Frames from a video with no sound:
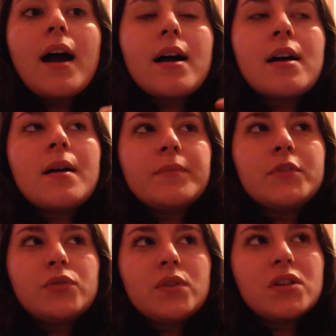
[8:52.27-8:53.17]
2
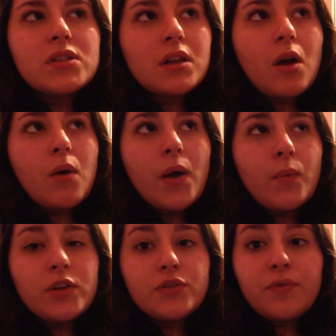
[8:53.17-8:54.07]
years ago I
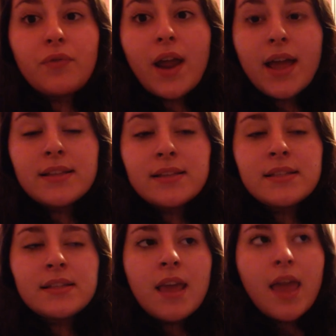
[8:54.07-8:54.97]
went to
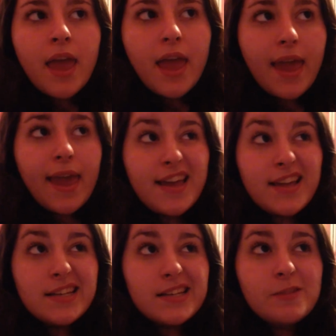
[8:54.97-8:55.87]
France,
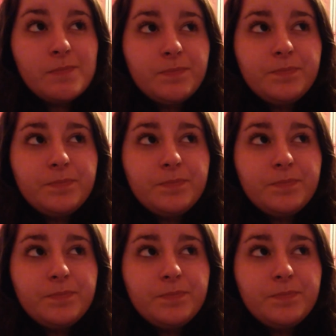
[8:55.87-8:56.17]
and